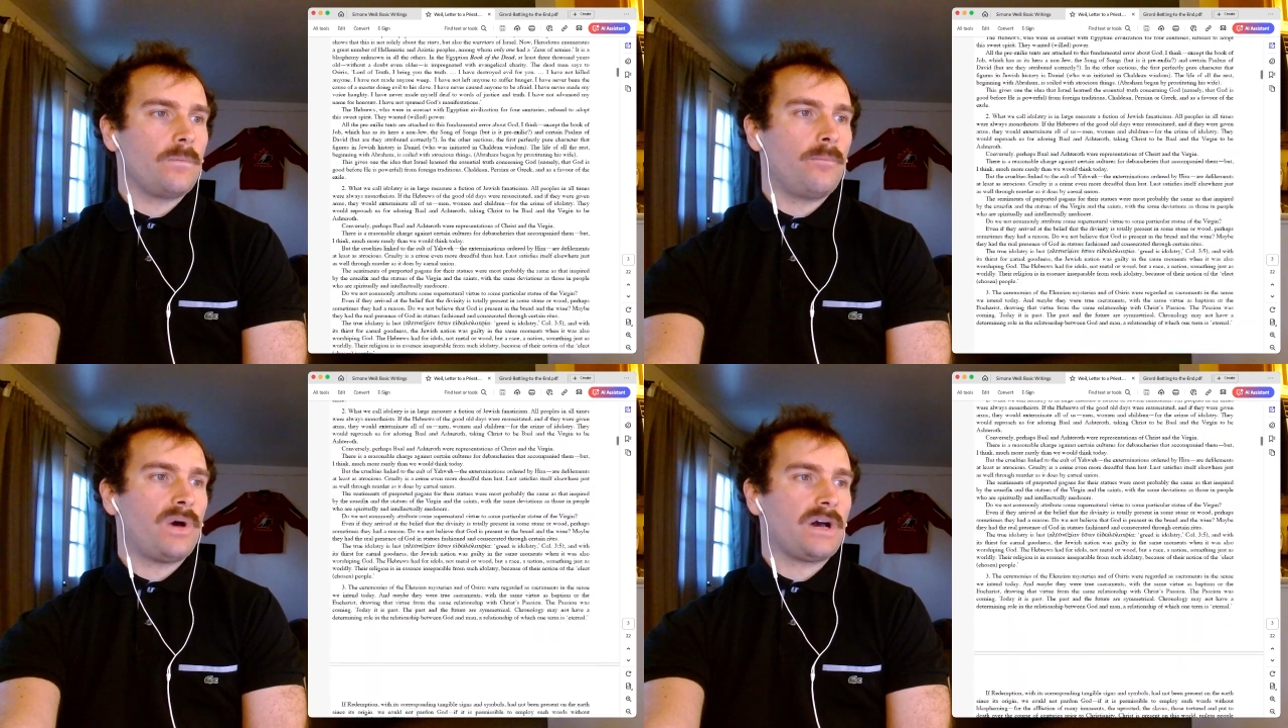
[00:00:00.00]

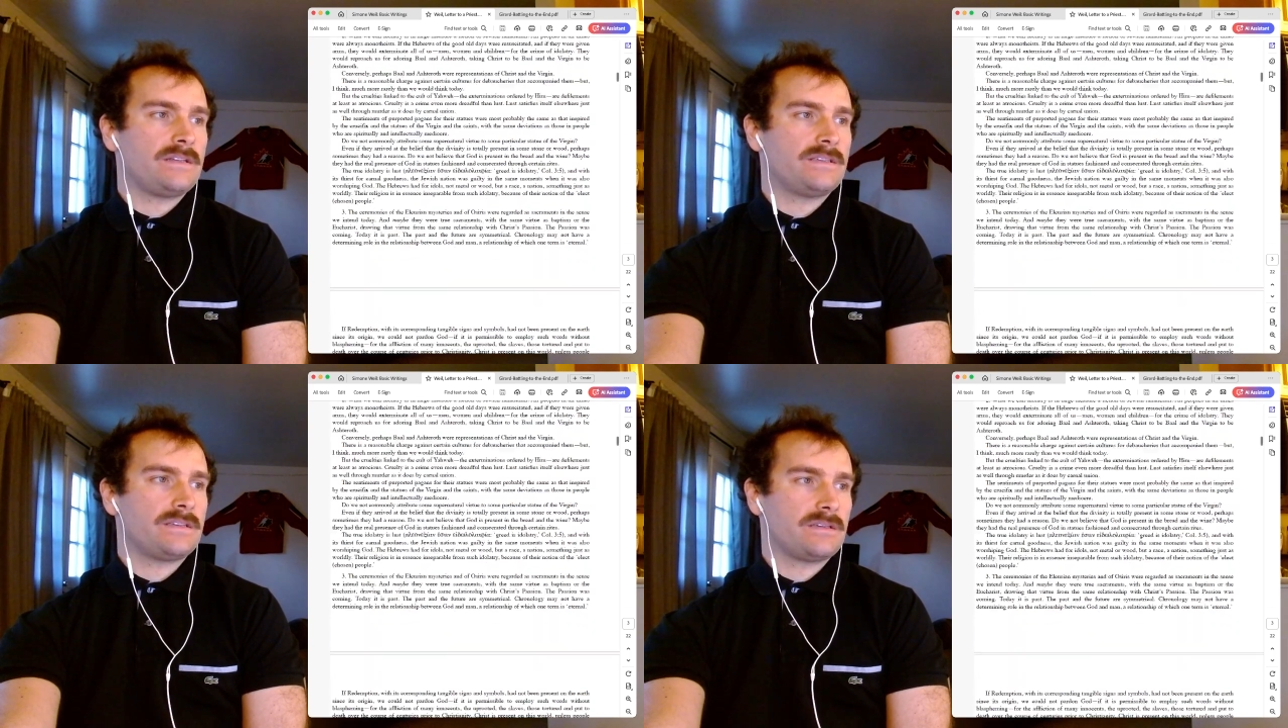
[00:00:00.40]

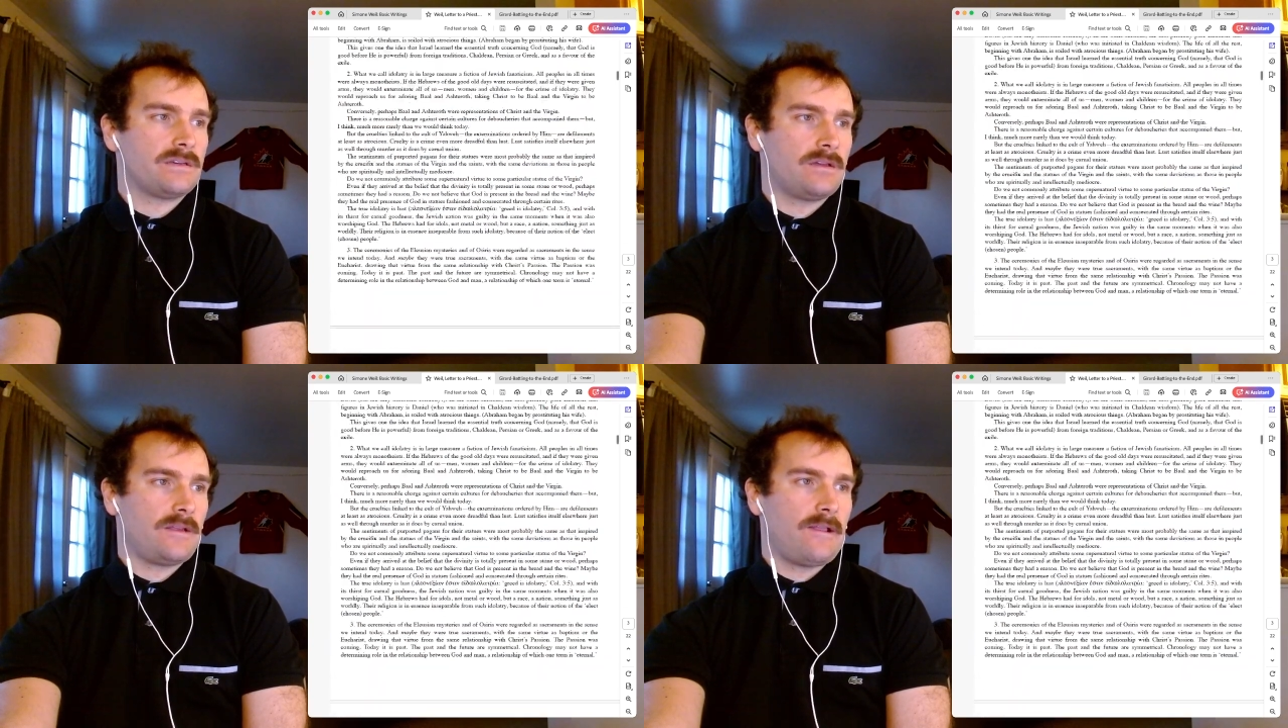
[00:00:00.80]
but
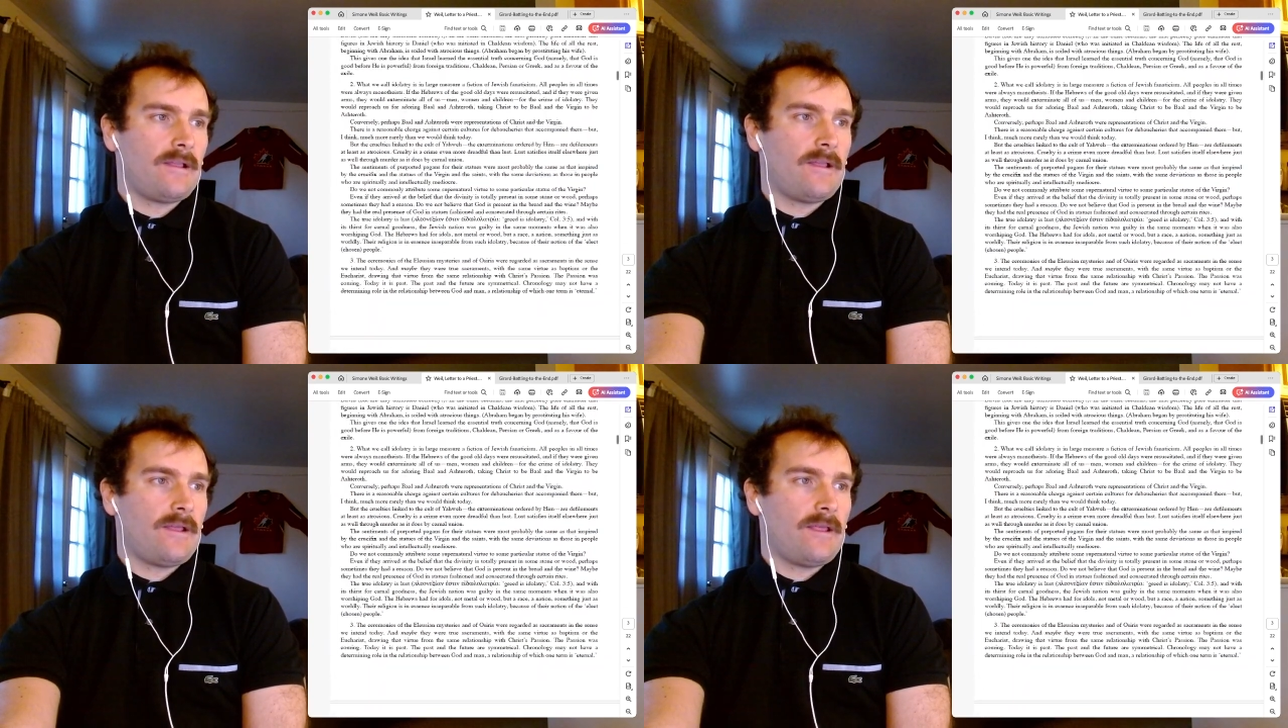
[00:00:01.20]

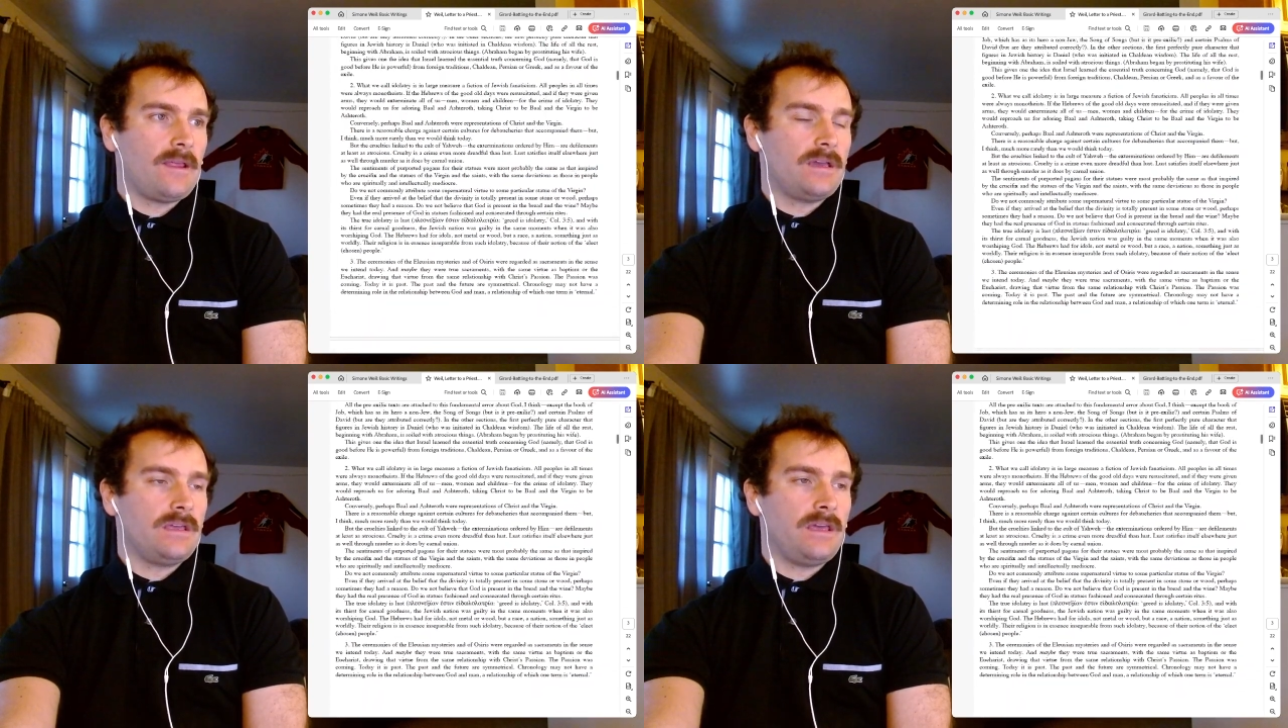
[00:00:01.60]

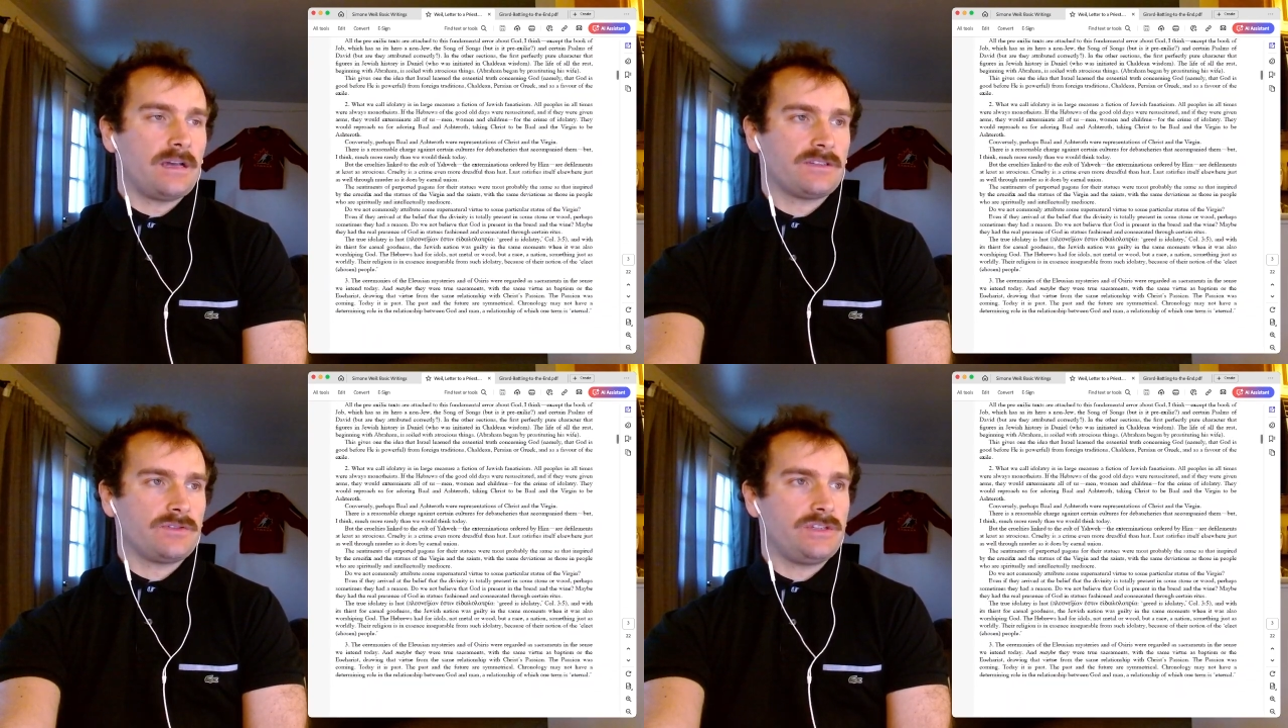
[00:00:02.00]

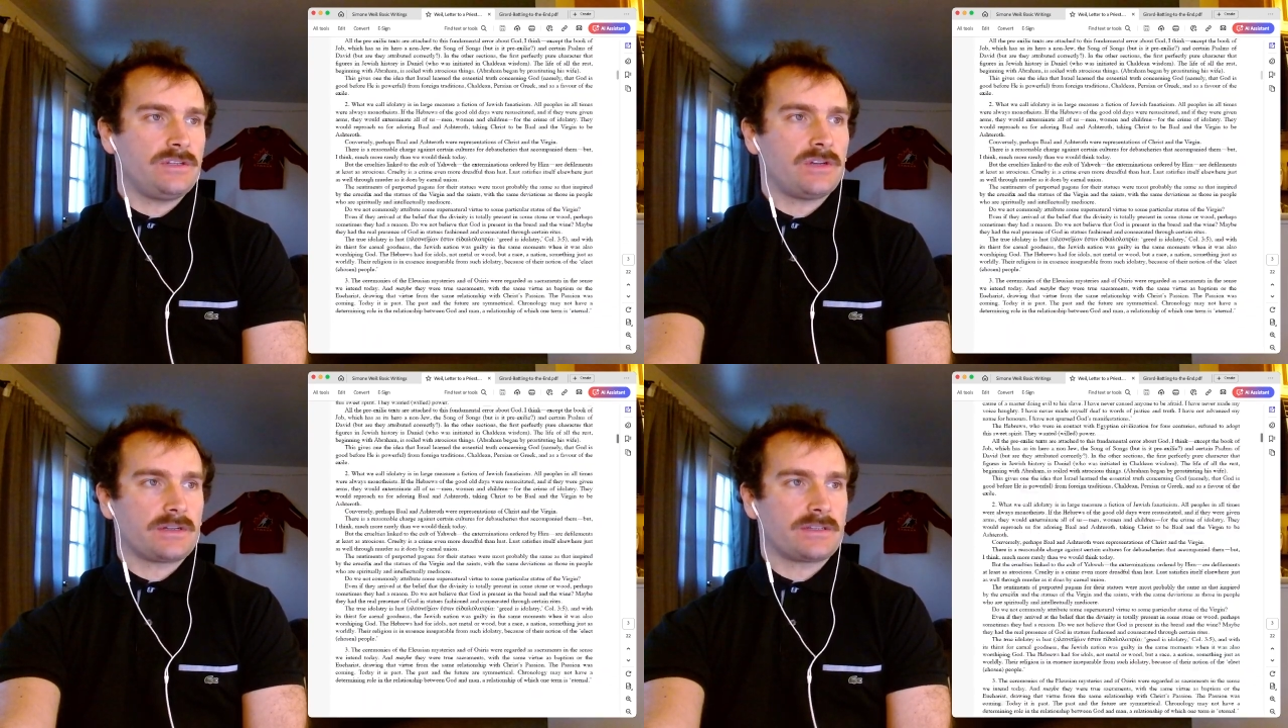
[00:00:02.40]
yeah, so
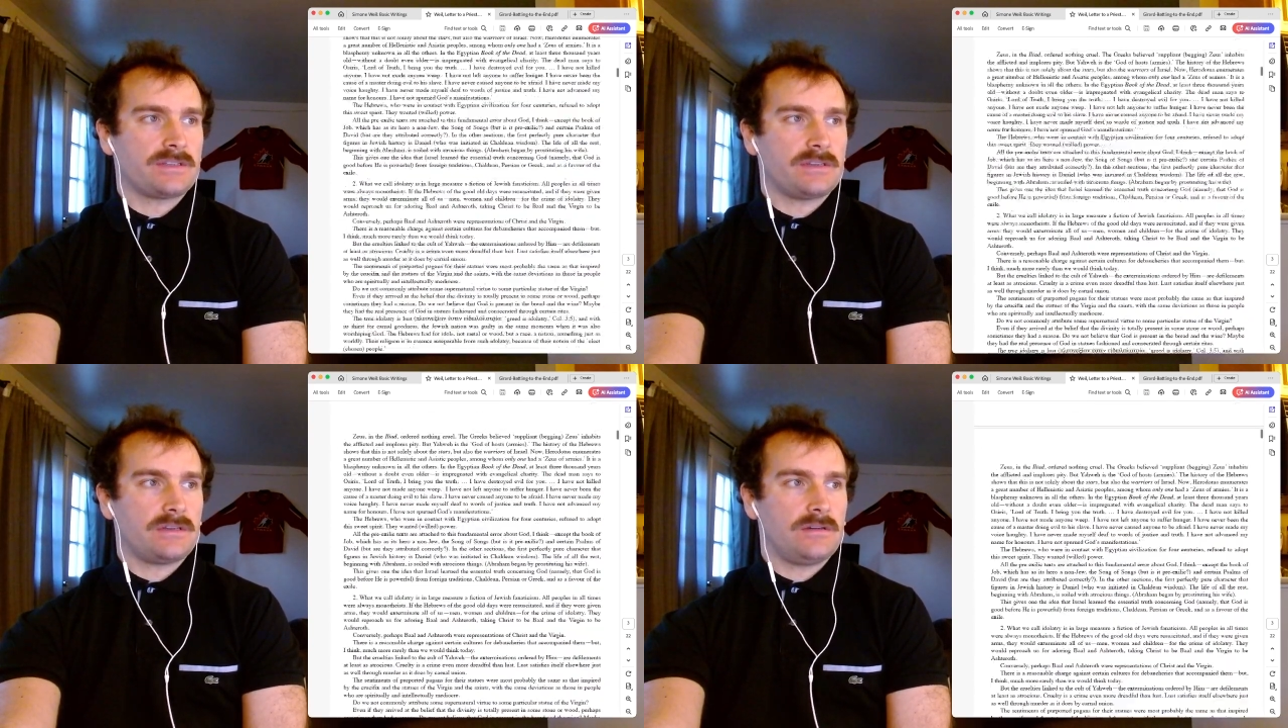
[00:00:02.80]
she
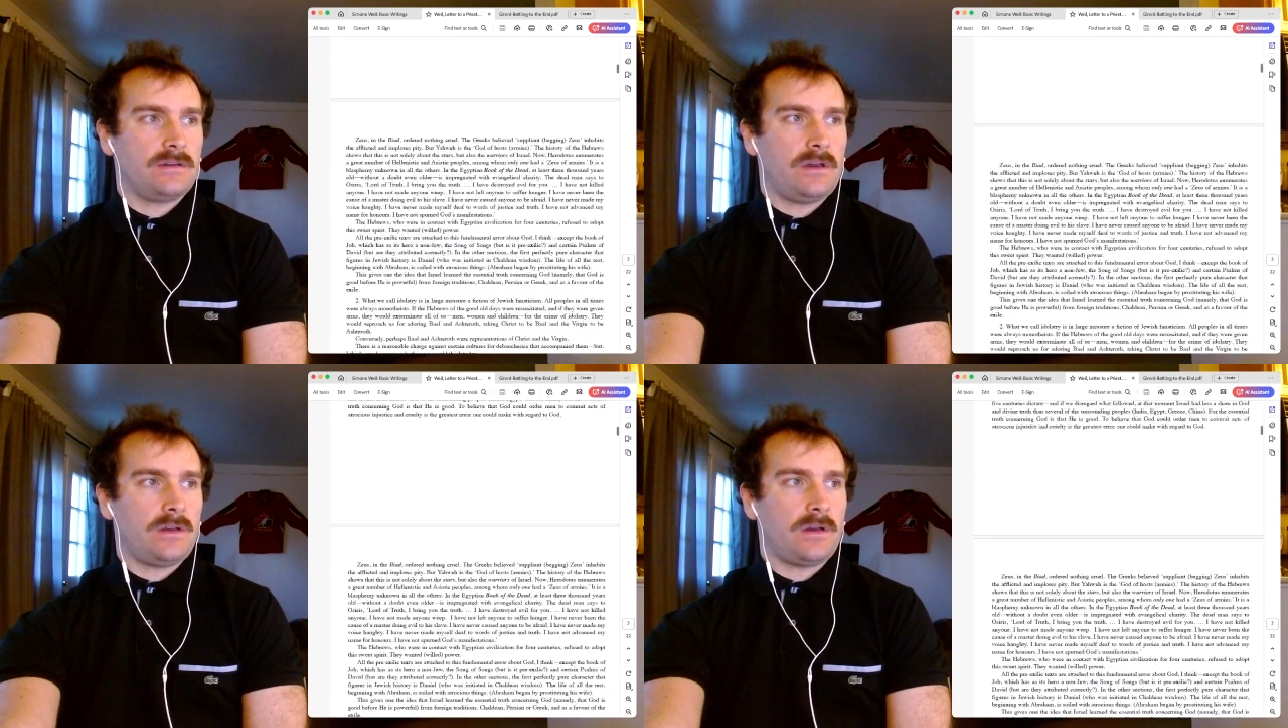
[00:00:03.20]
talks
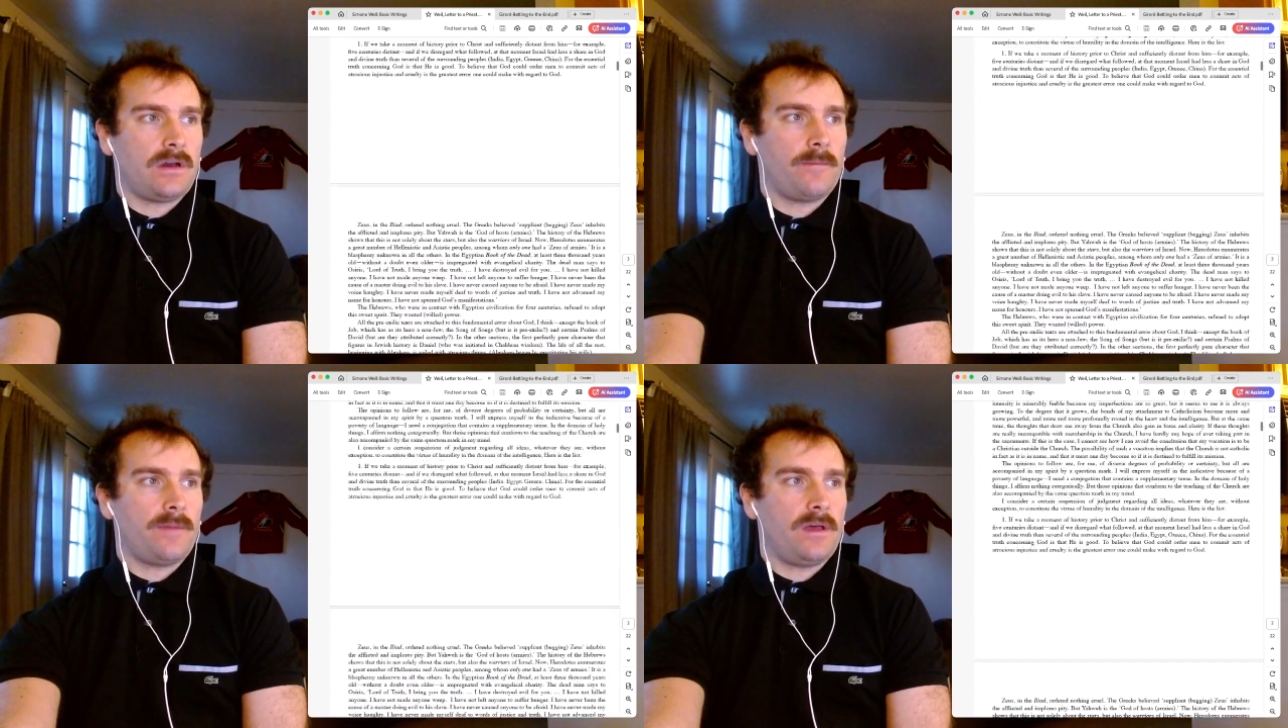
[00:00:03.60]

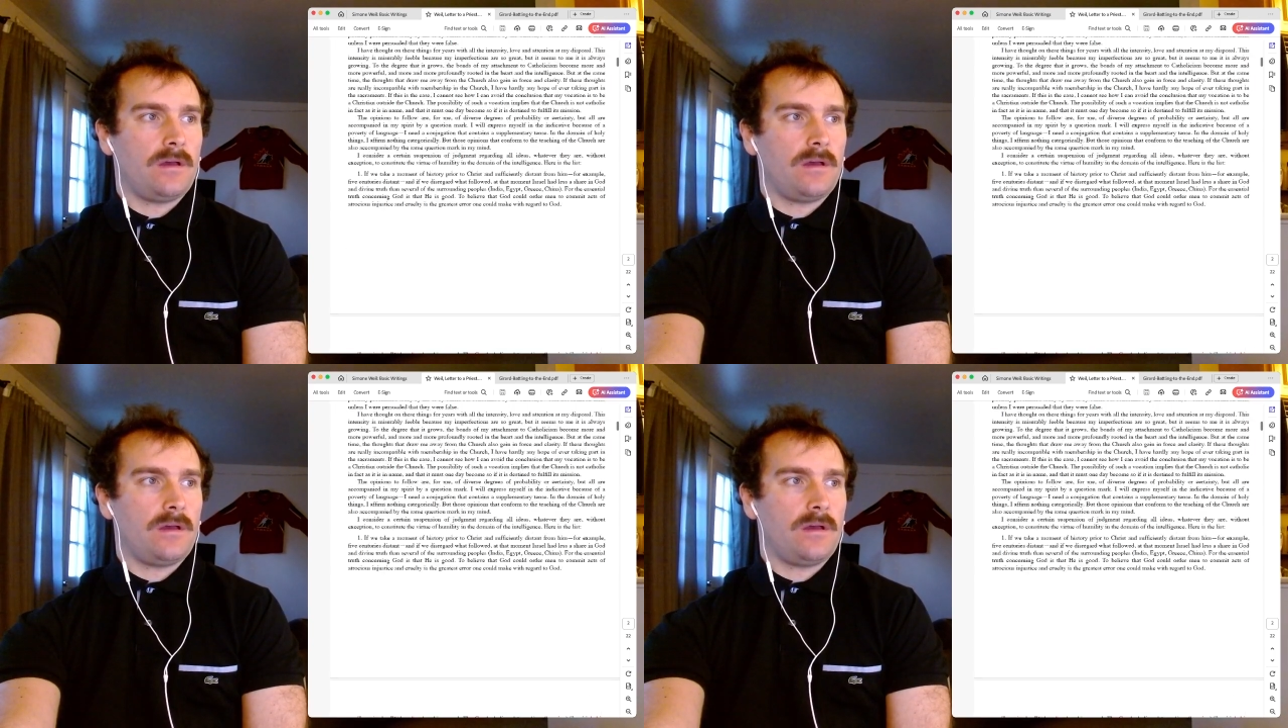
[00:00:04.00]
um,